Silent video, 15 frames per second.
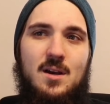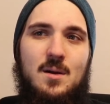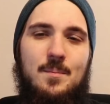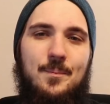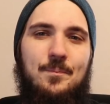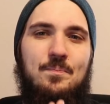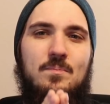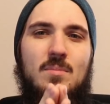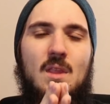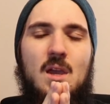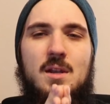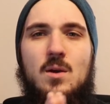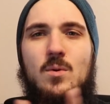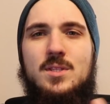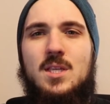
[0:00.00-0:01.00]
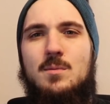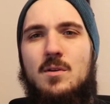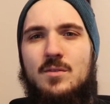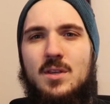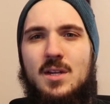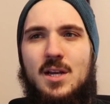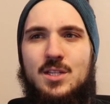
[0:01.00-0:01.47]
Um, now, once I
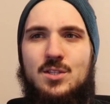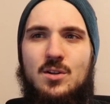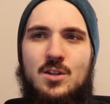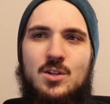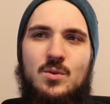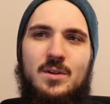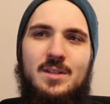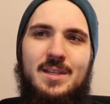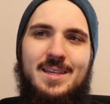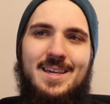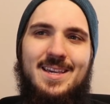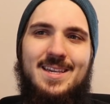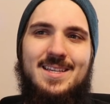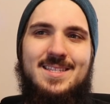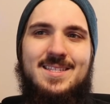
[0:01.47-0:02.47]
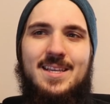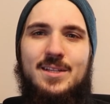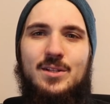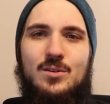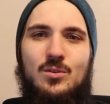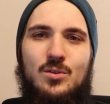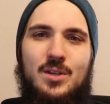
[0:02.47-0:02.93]
moved in, I started doing like a
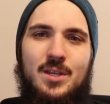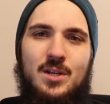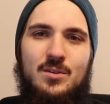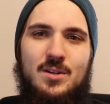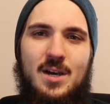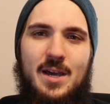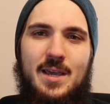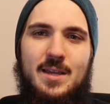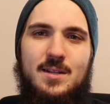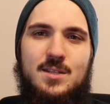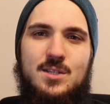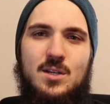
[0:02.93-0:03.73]
cyclical keto diet.